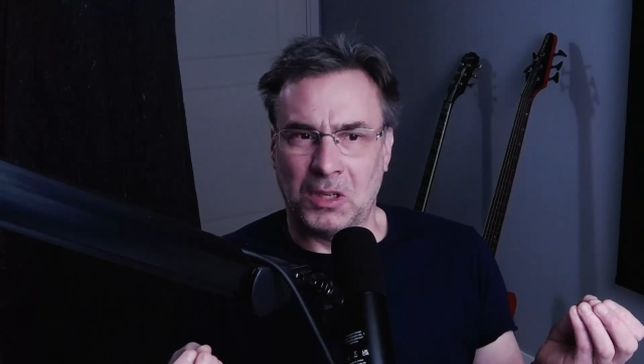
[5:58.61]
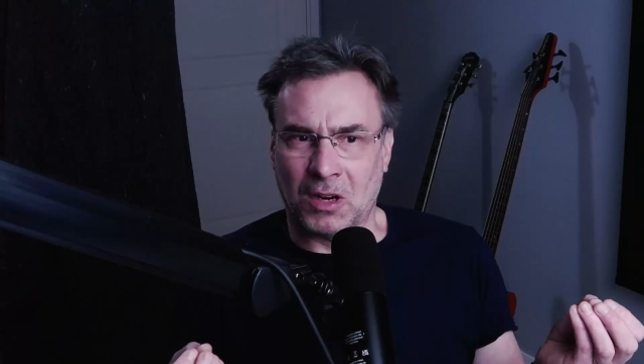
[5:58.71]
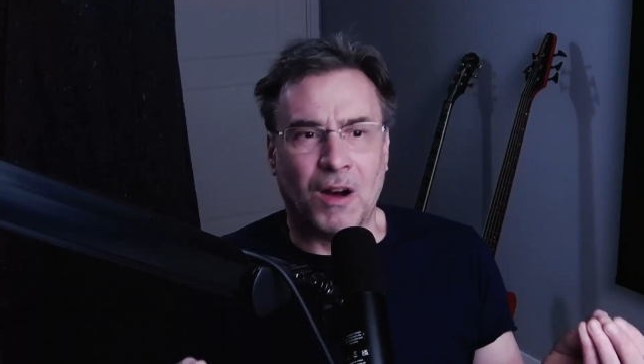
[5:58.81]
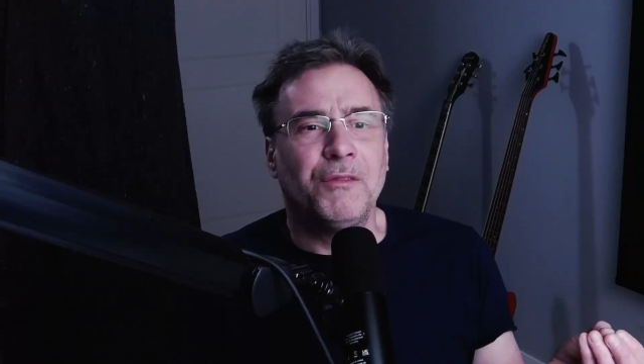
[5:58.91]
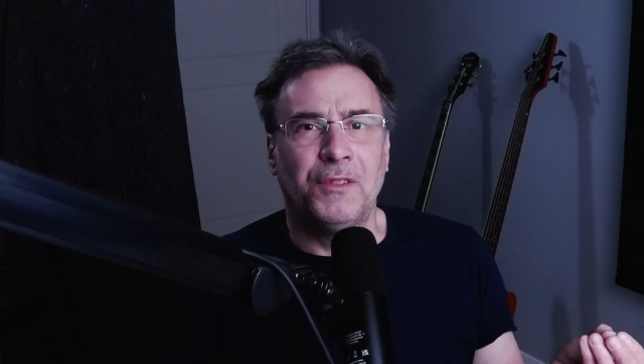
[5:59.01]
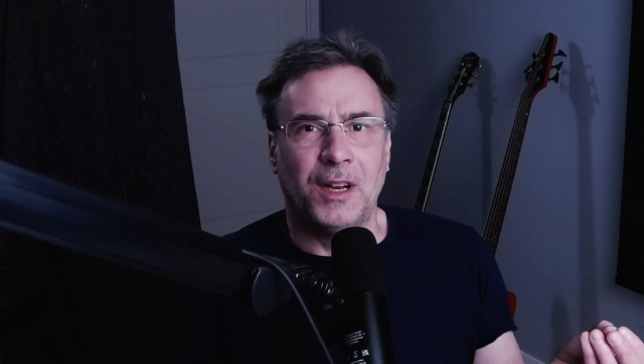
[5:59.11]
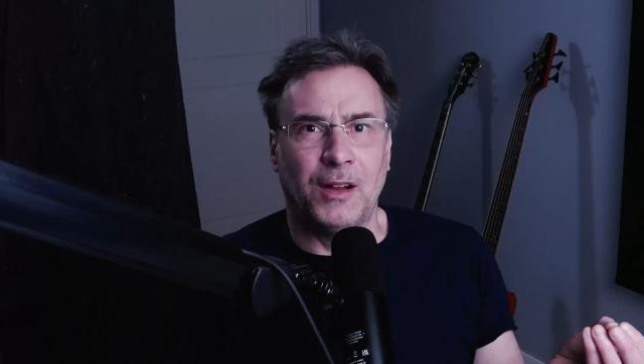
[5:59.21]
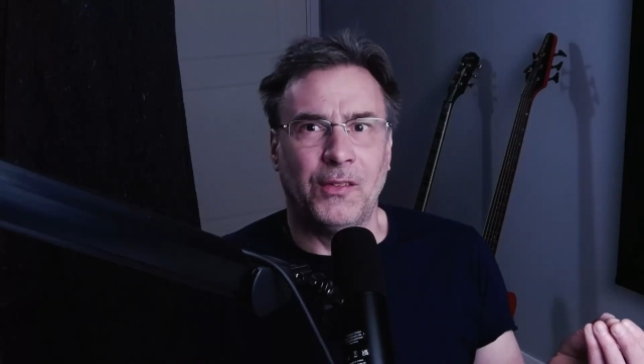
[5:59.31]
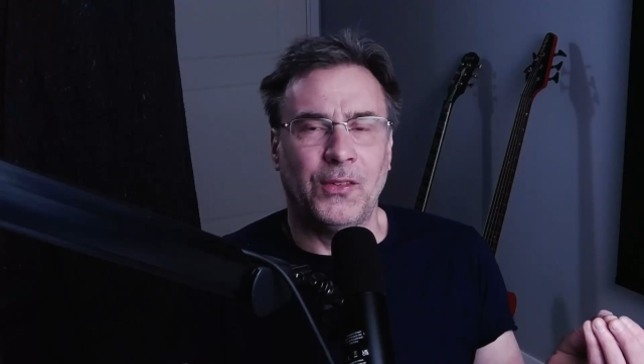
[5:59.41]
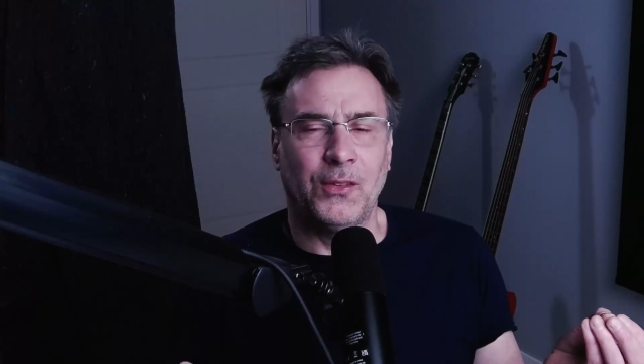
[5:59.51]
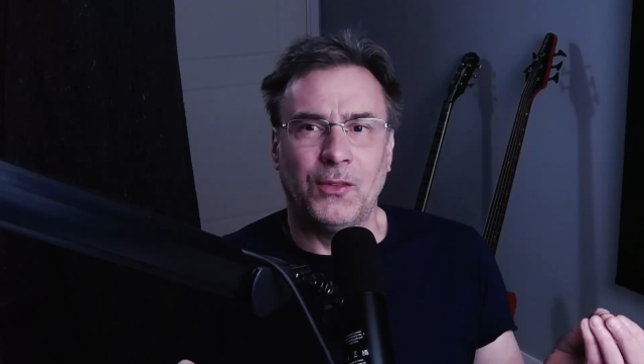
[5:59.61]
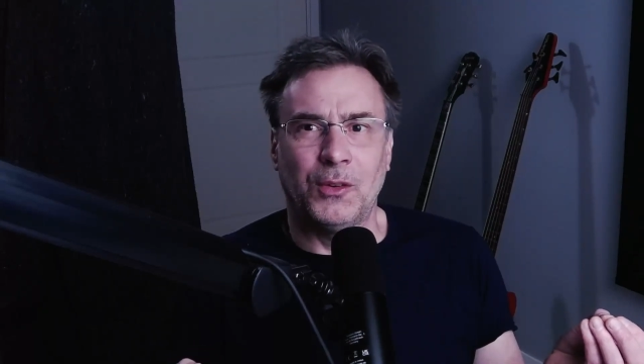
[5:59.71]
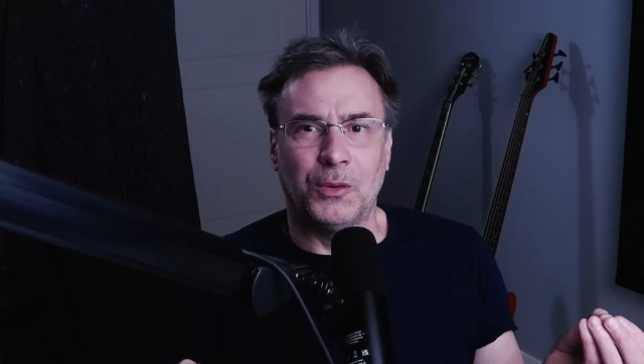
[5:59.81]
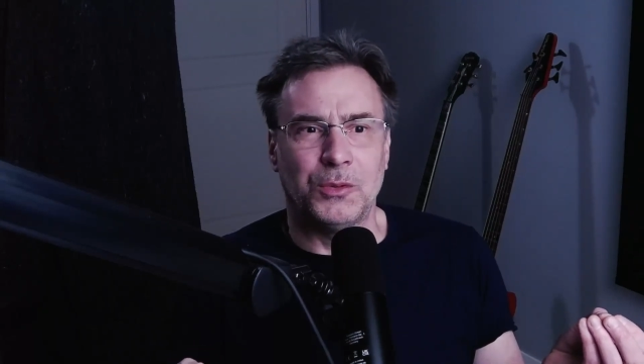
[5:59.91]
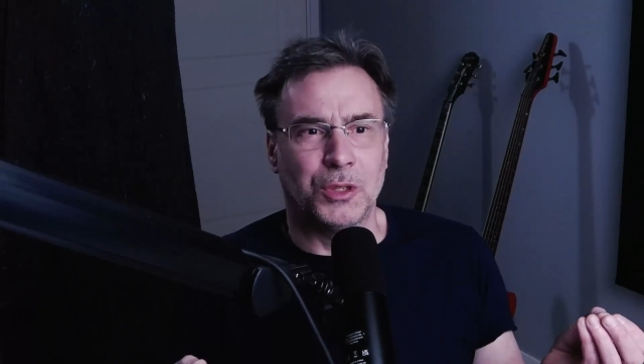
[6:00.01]
confidence
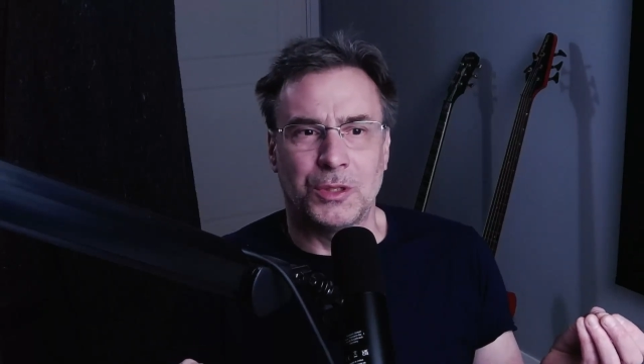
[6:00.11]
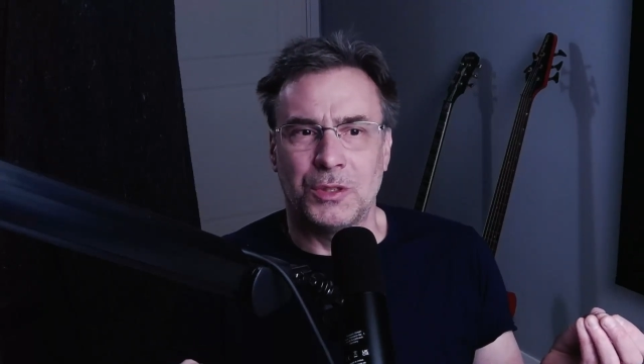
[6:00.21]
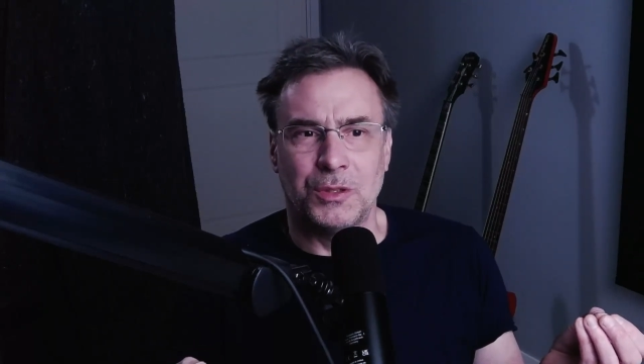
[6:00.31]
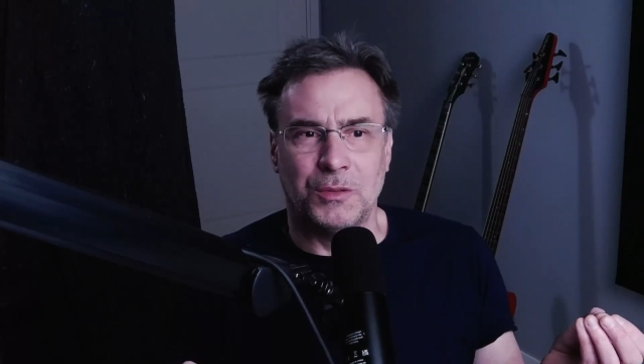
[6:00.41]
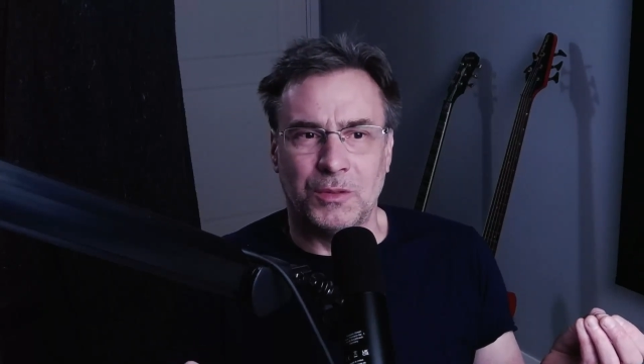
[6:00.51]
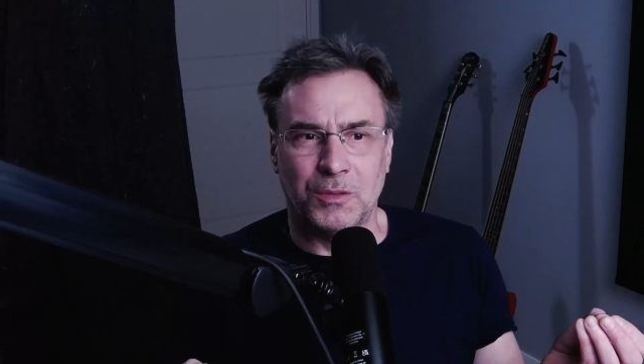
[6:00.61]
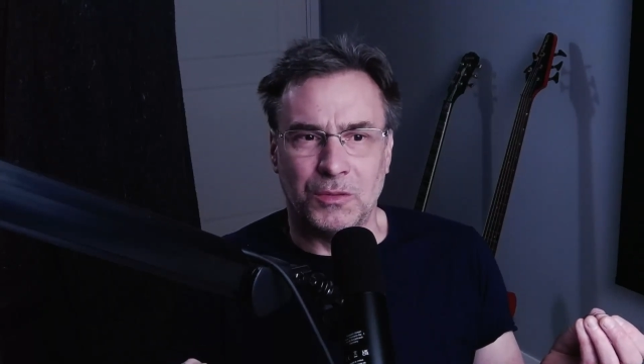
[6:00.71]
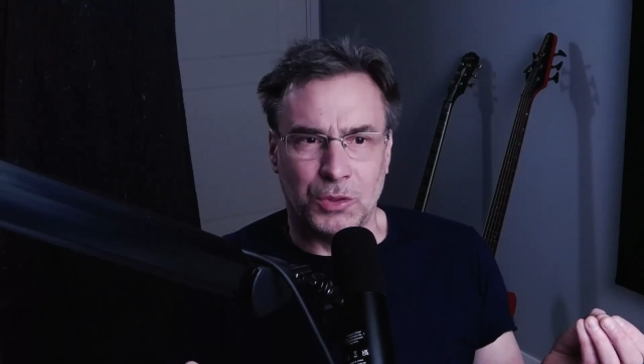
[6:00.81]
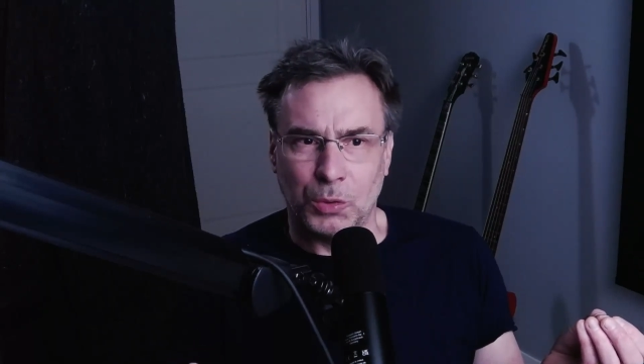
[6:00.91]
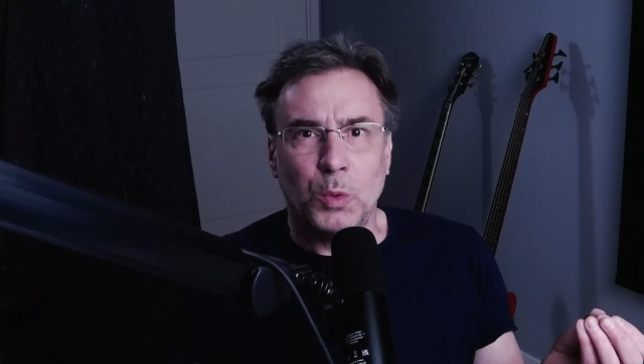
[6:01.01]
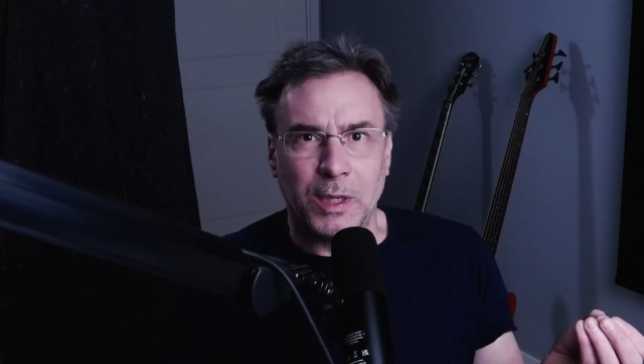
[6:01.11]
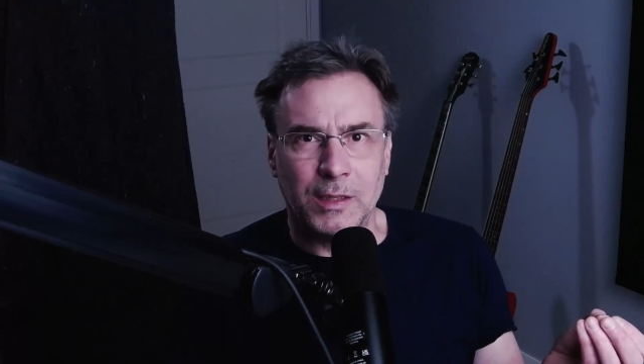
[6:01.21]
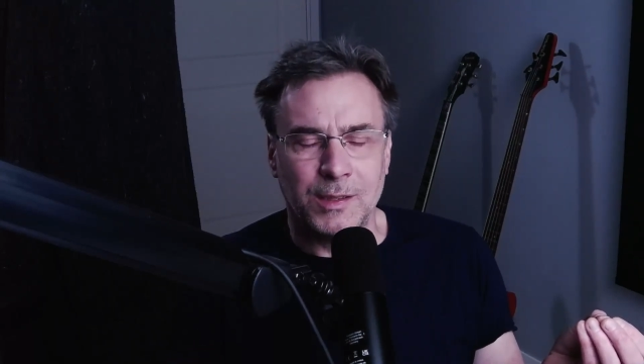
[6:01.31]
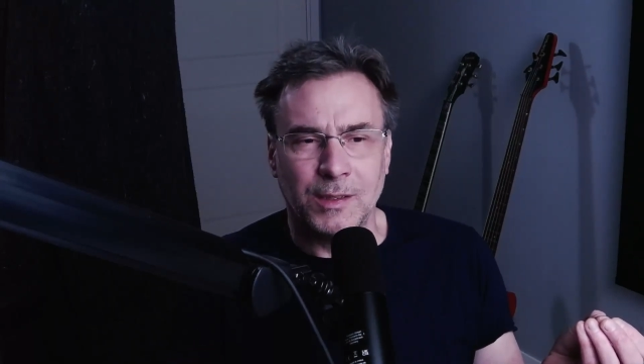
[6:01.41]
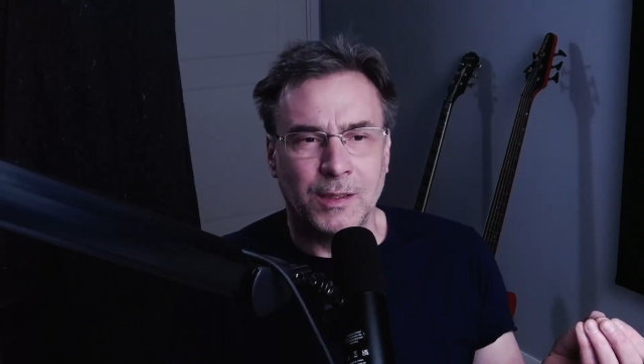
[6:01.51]
to just do
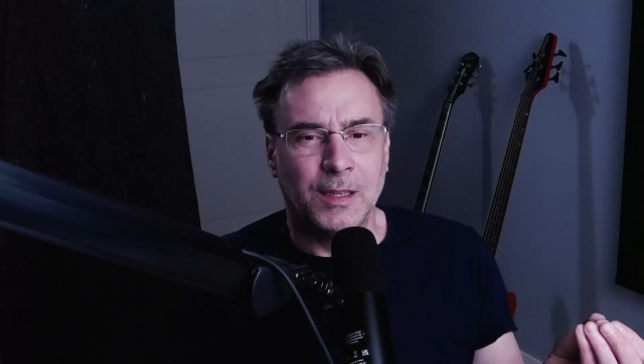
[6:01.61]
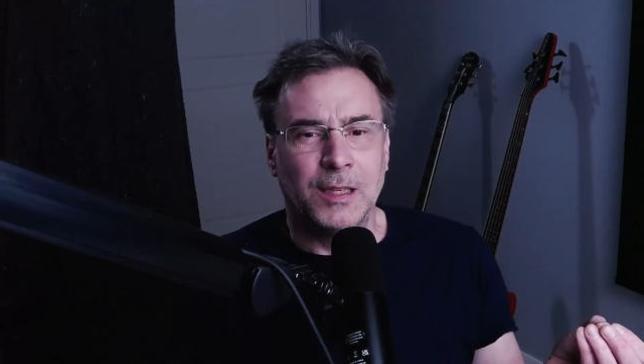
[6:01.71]
it.